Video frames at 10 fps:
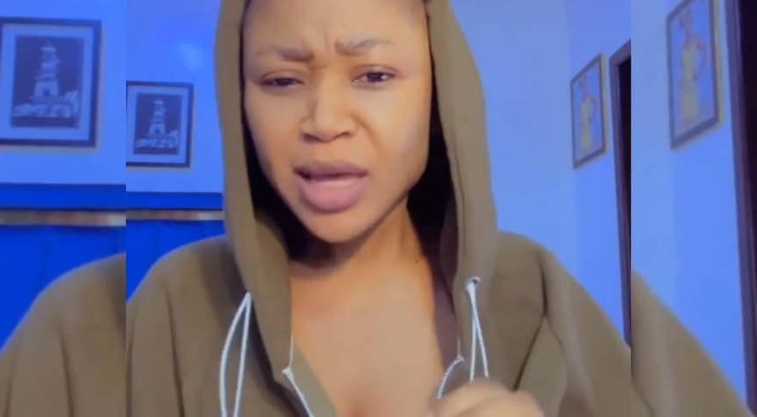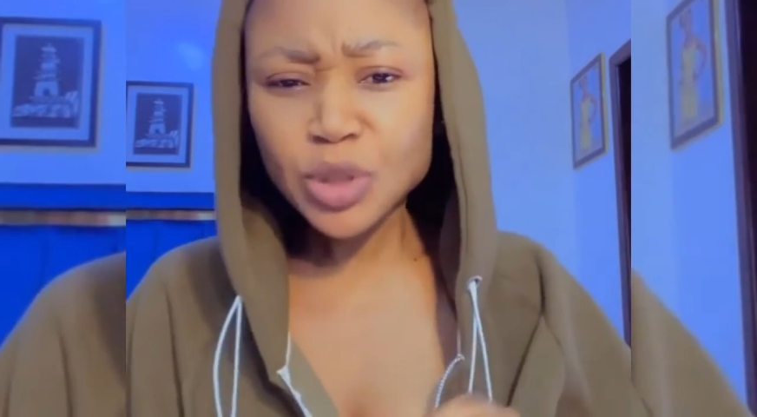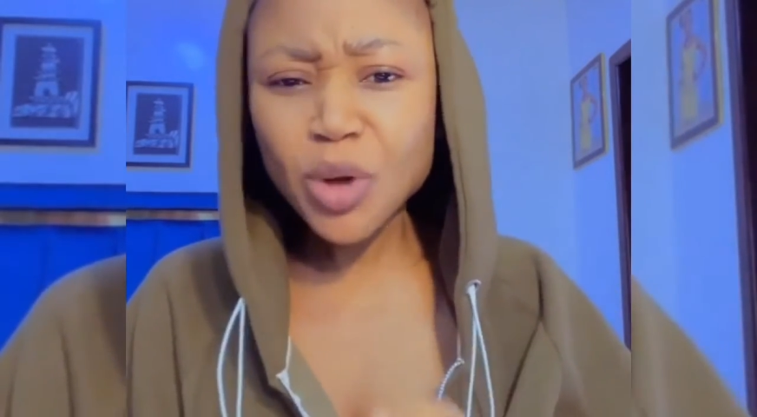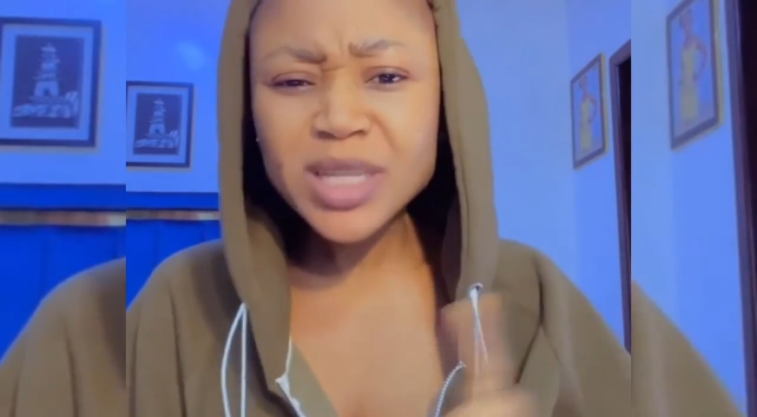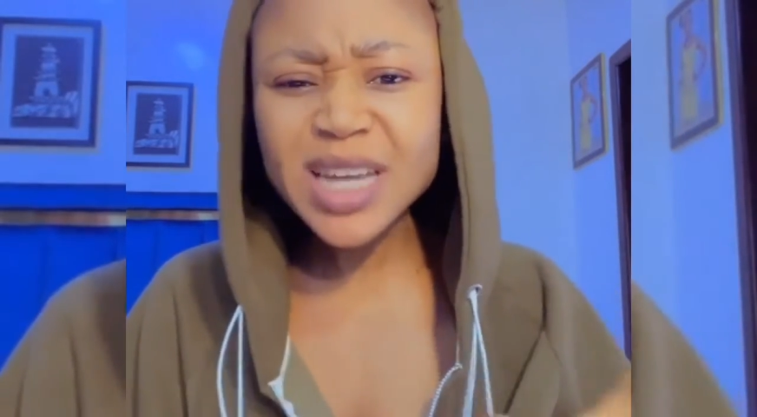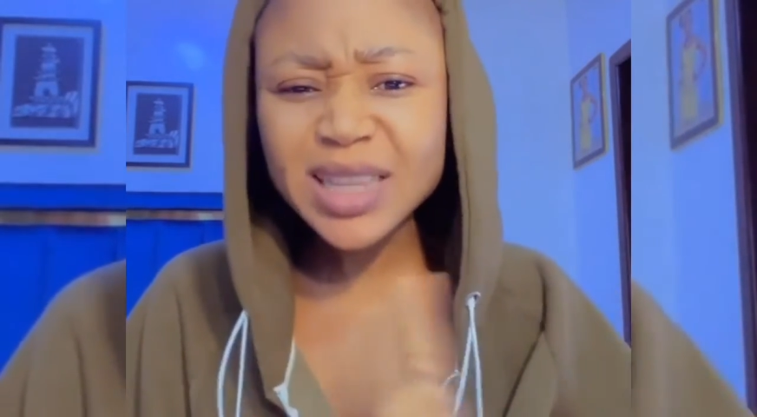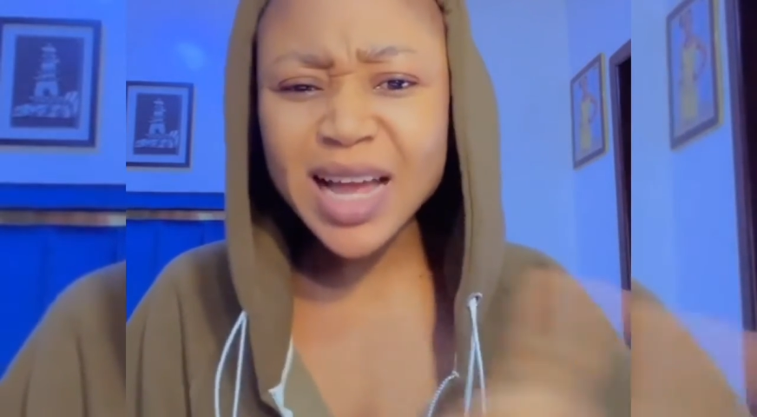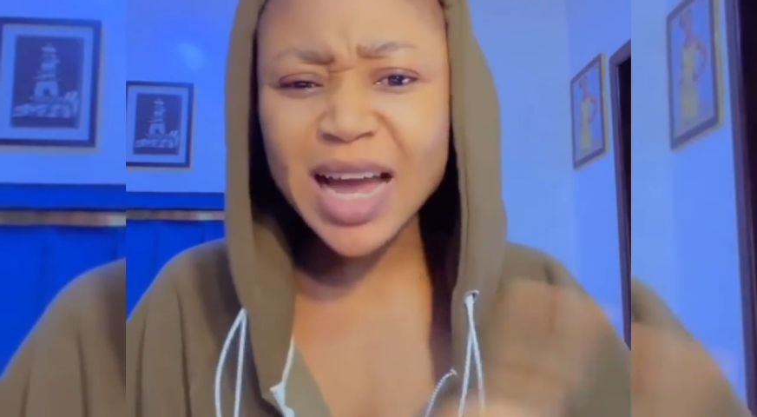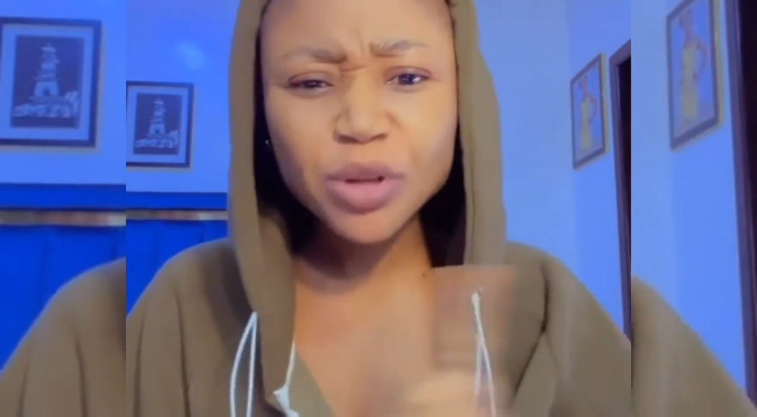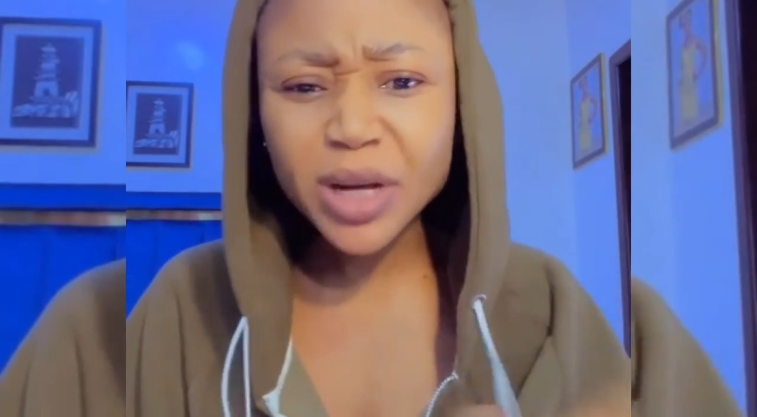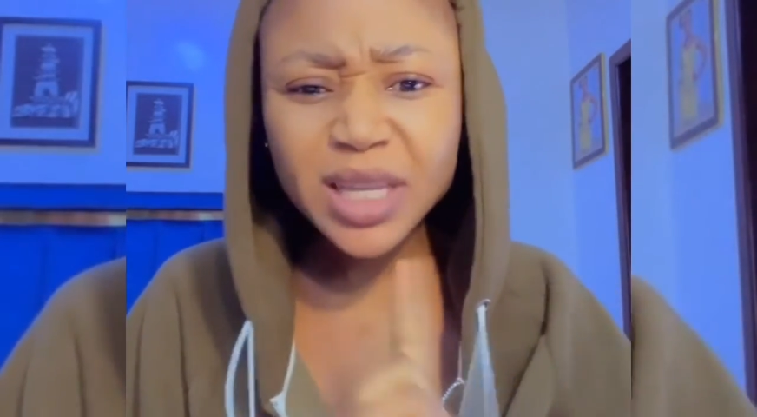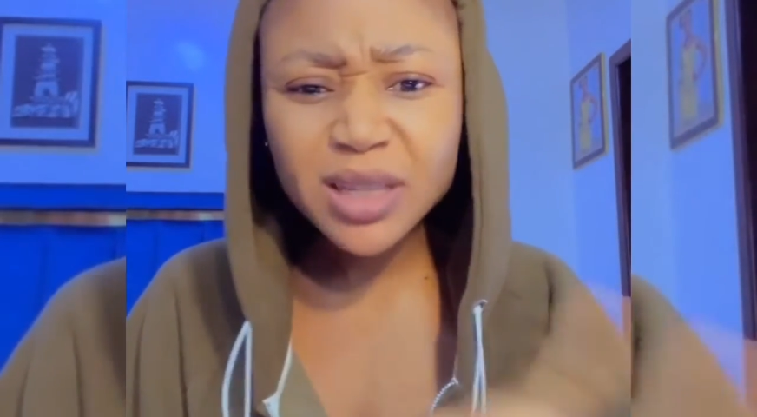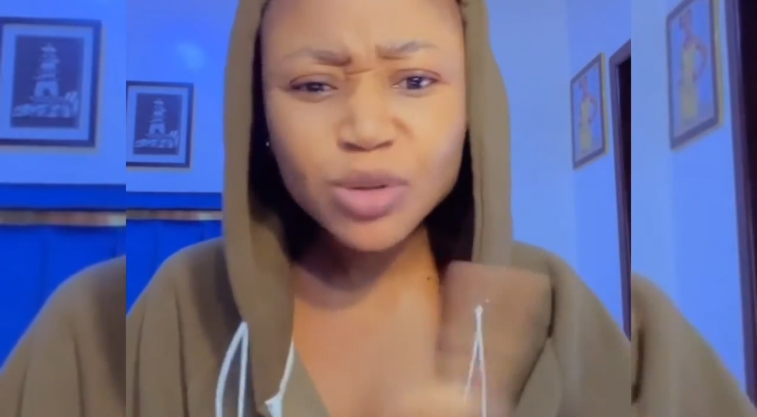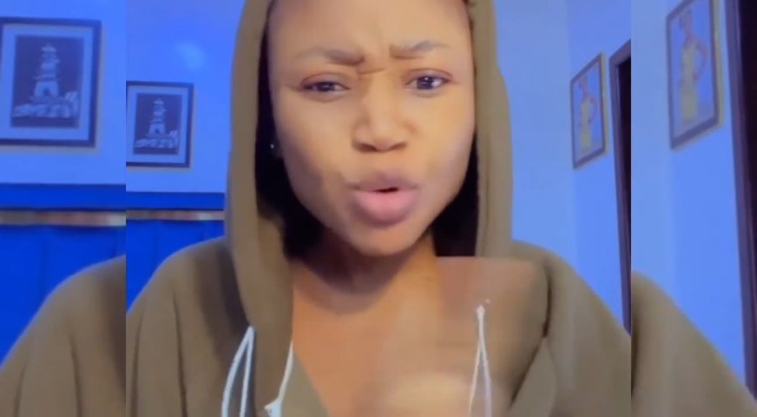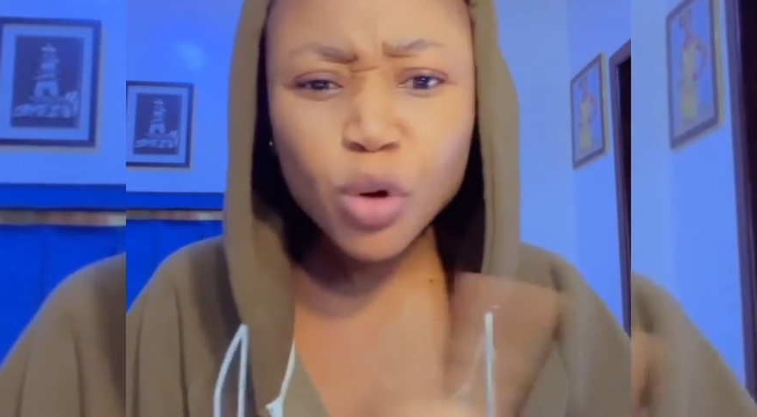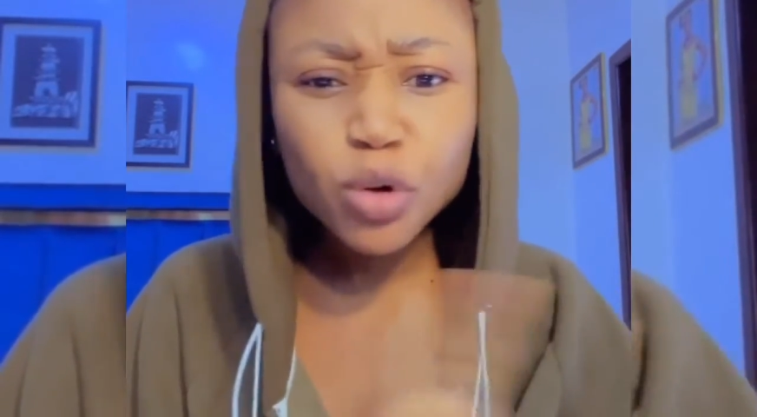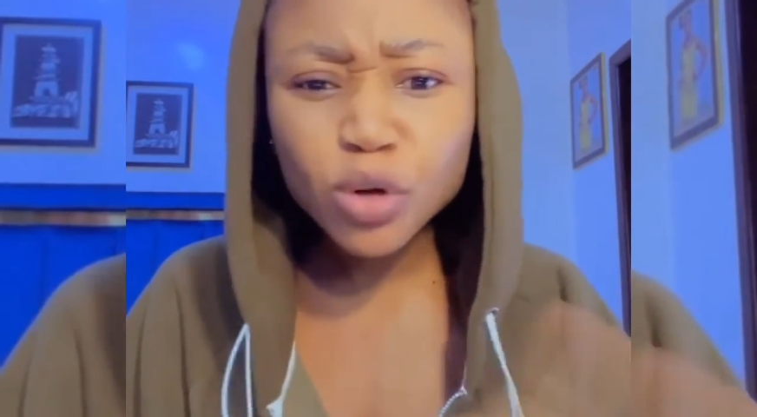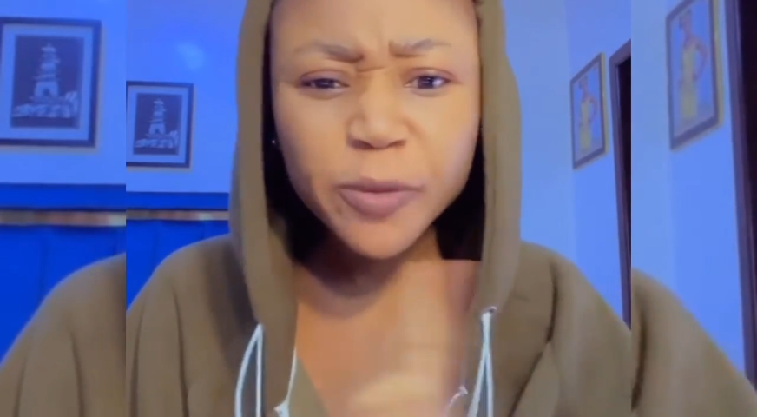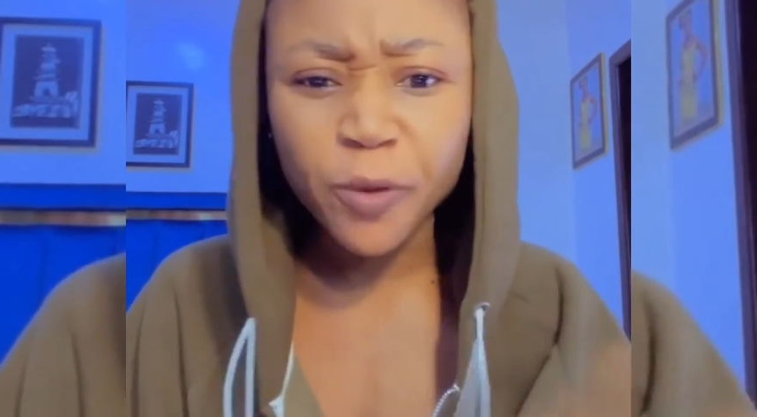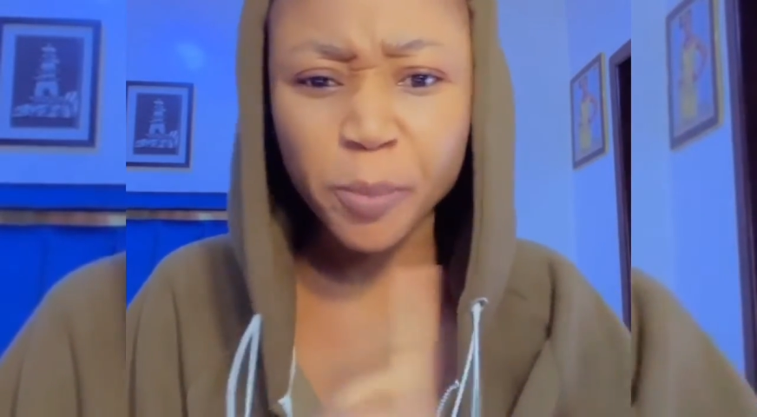So Shatta cannot do
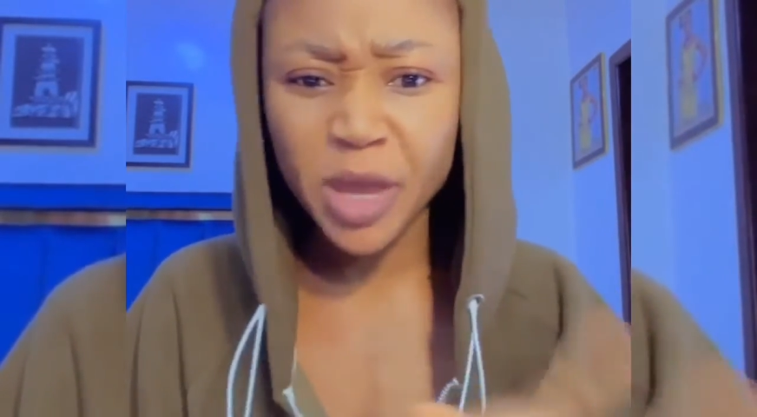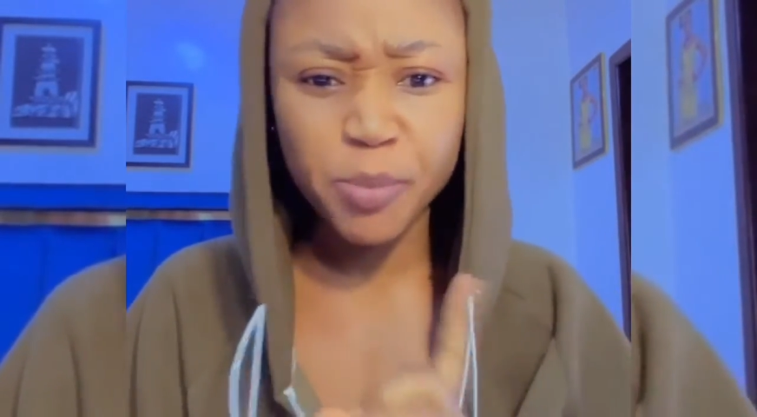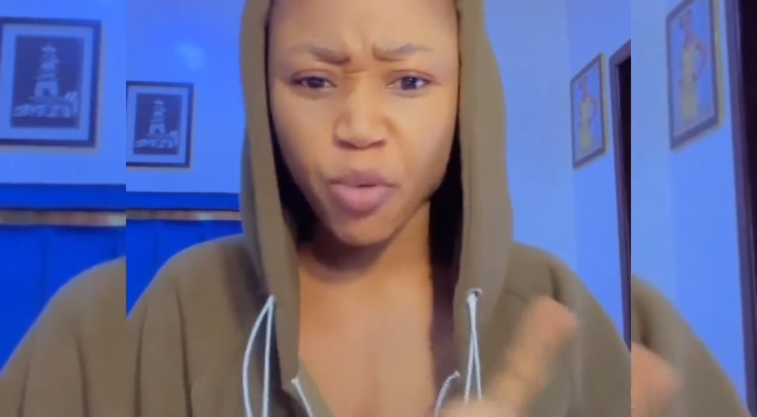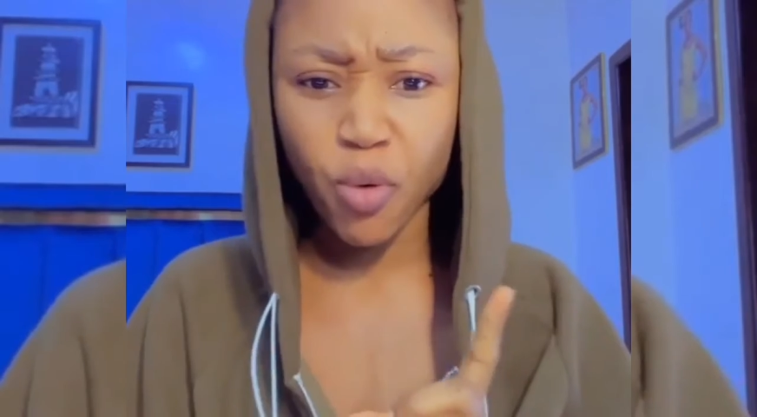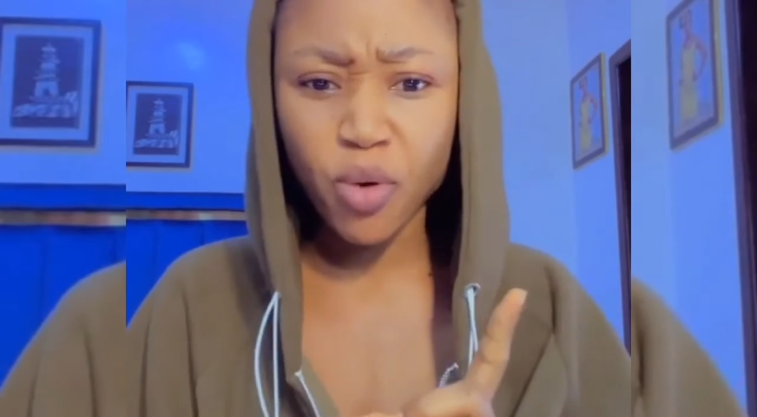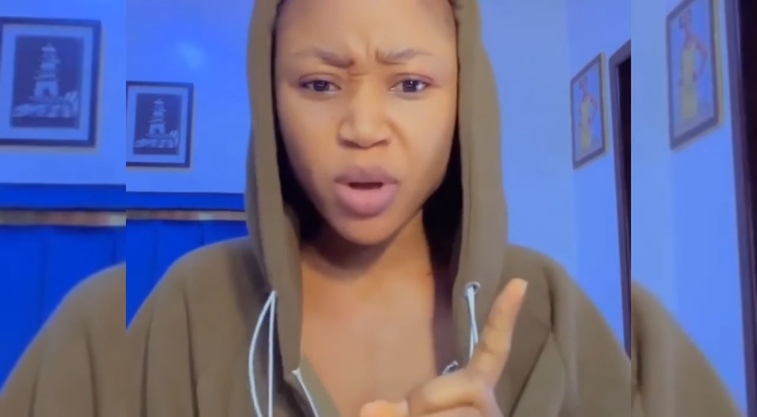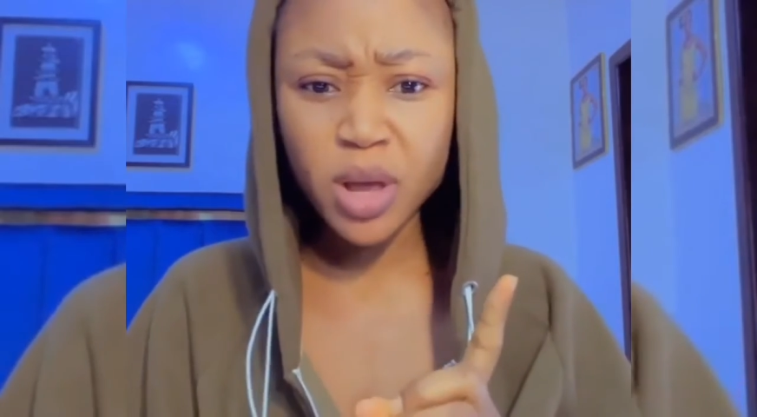good for people.